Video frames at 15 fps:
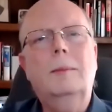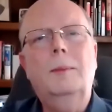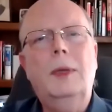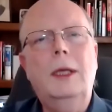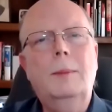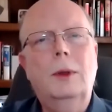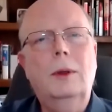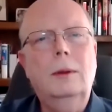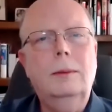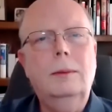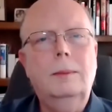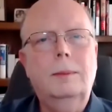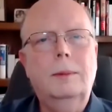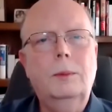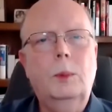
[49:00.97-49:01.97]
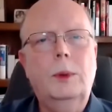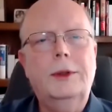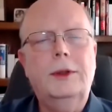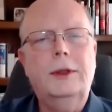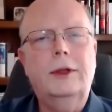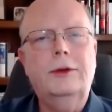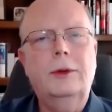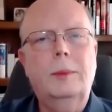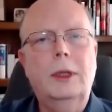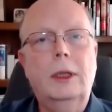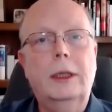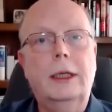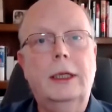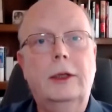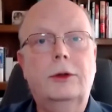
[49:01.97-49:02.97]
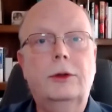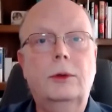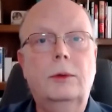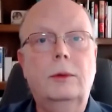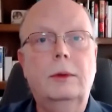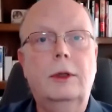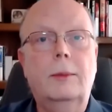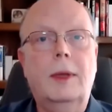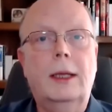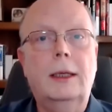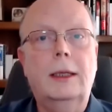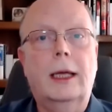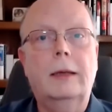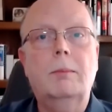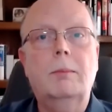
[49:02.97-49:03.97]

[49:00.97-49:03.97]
people with disabilities who depend on